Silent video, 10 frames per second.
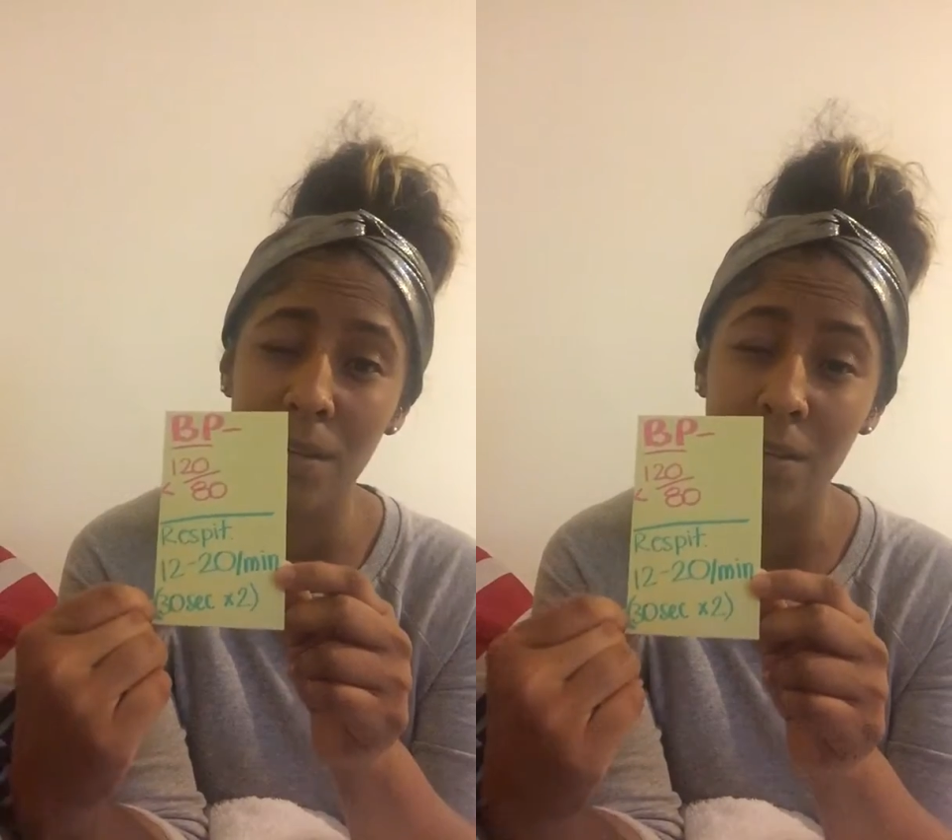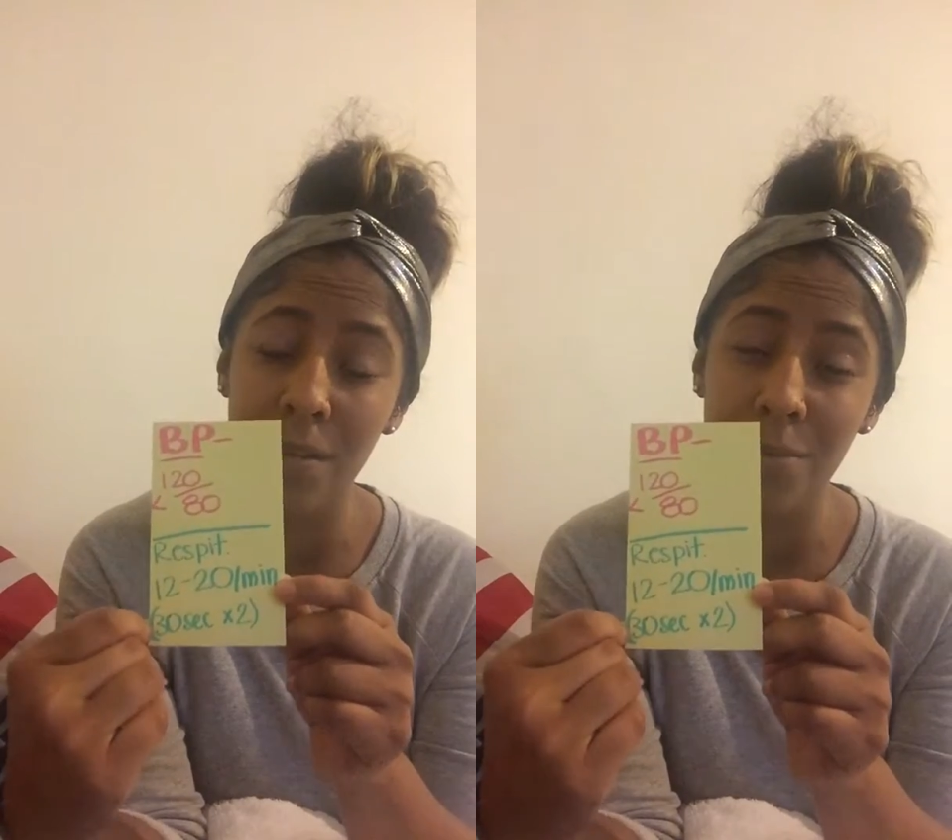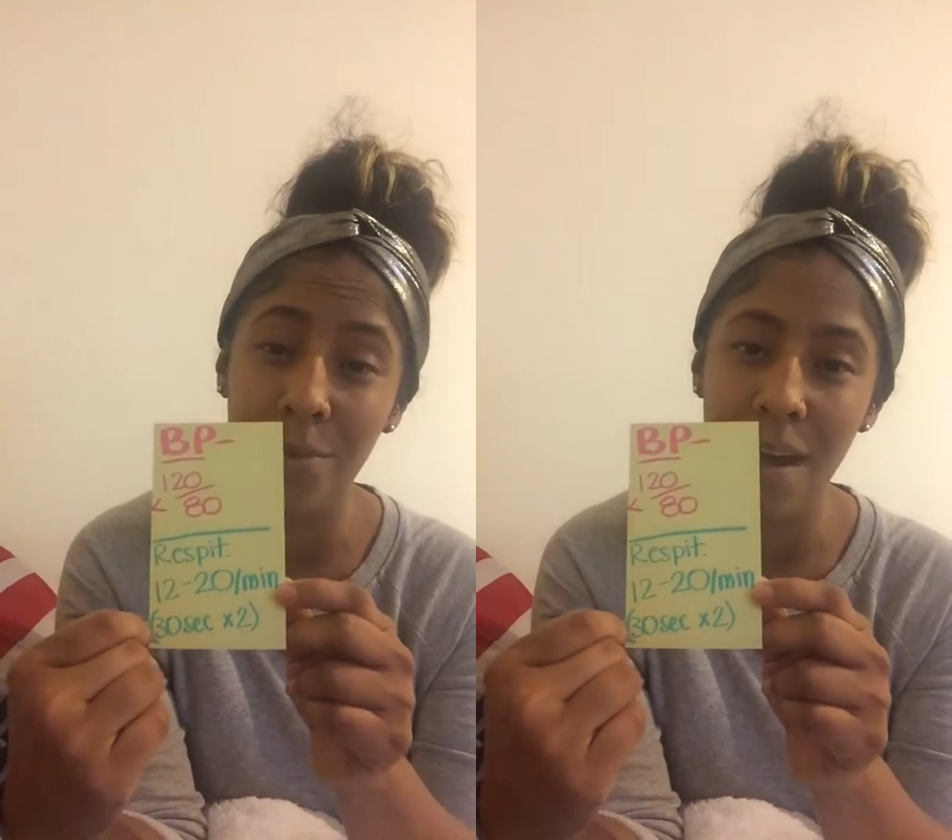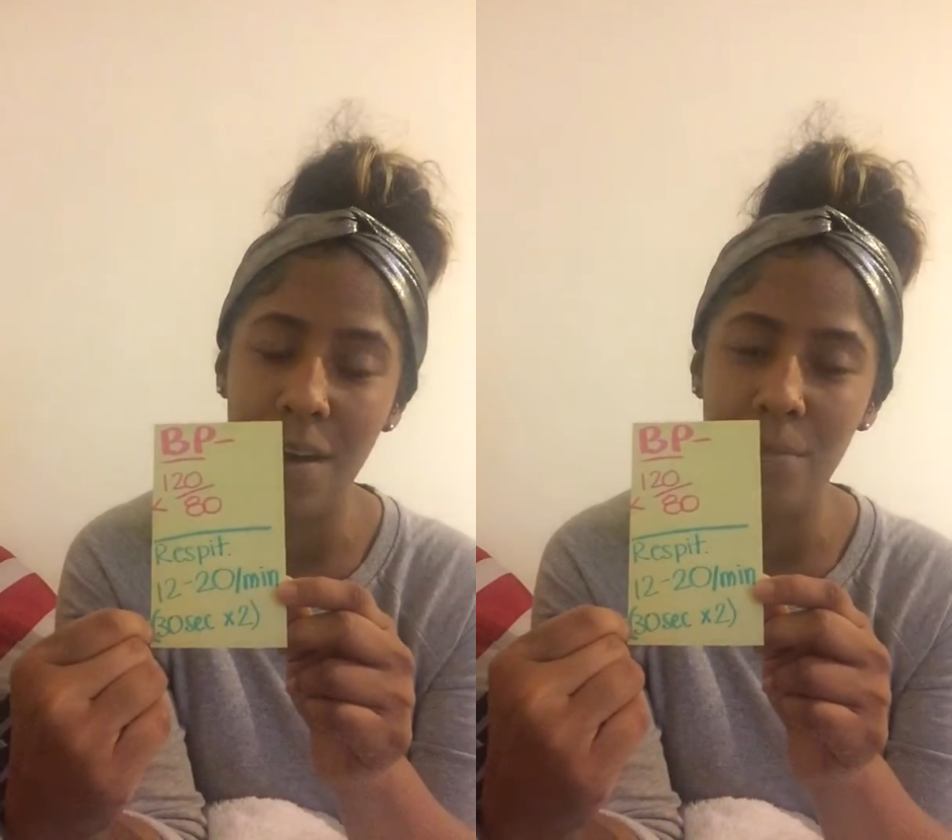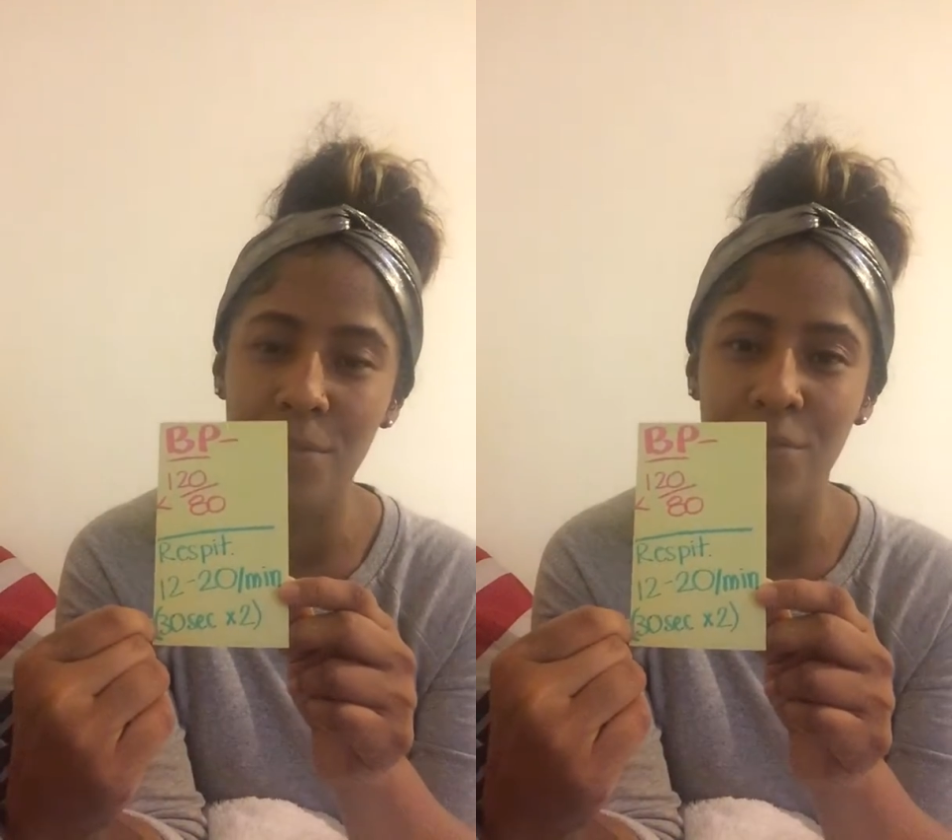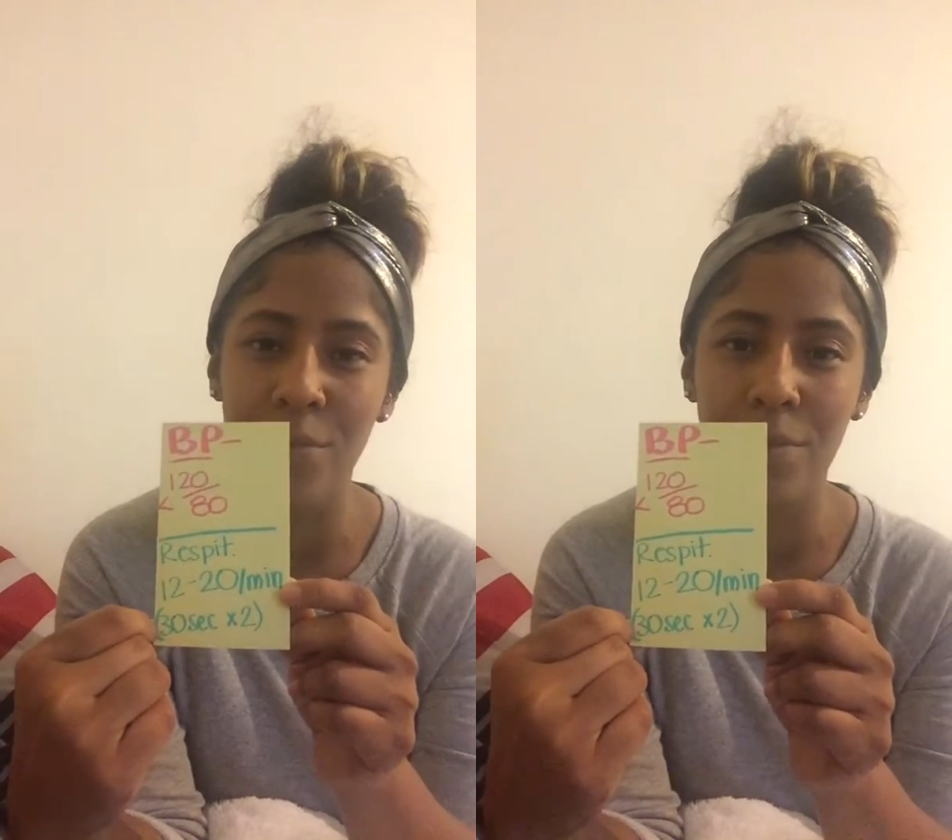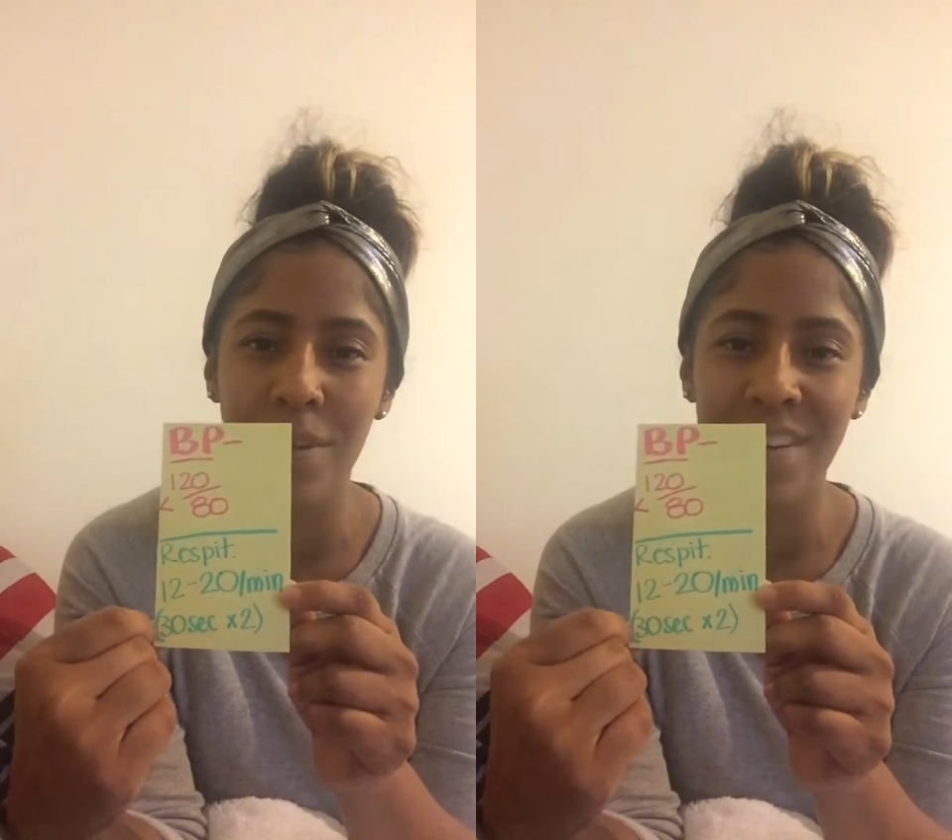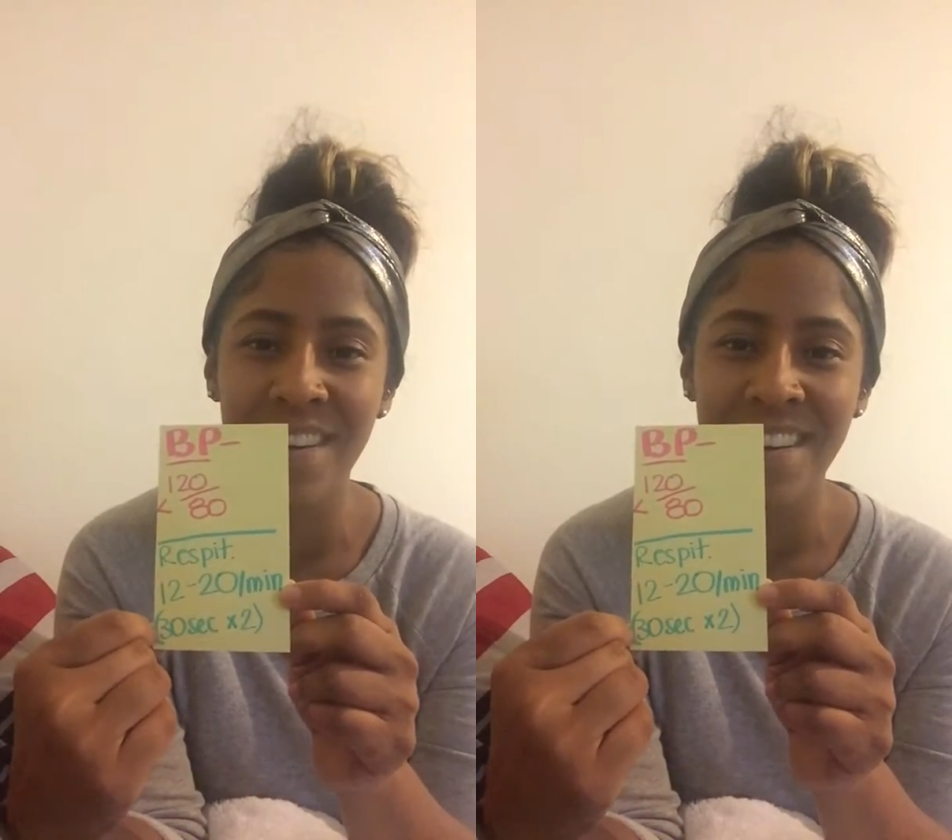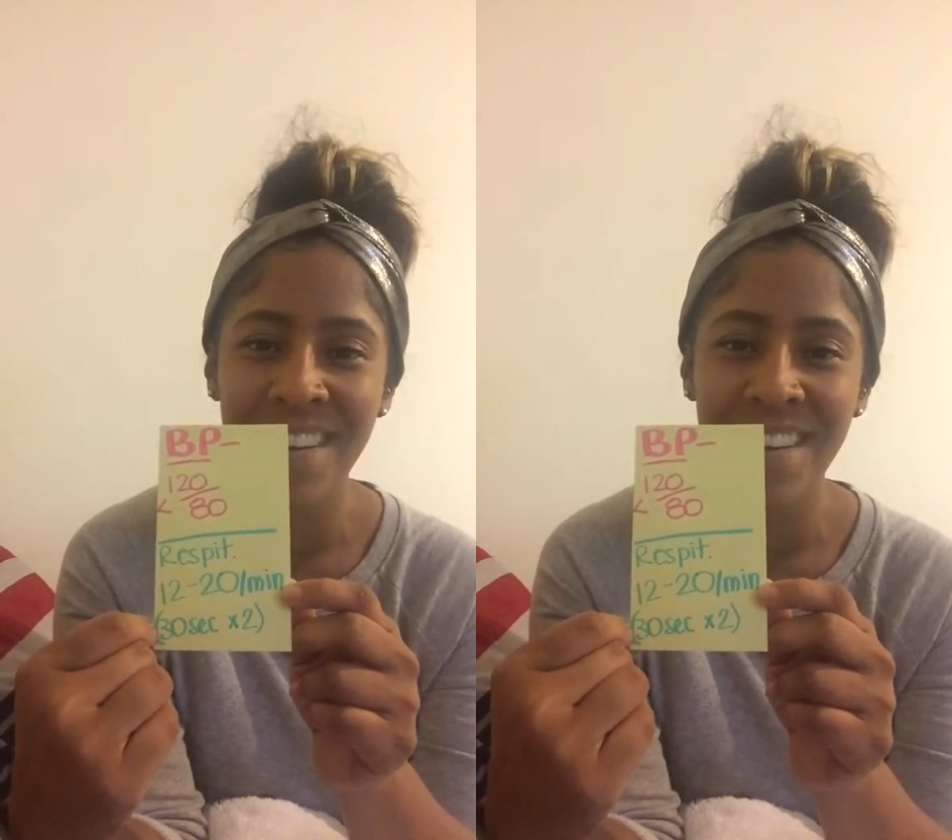little while before,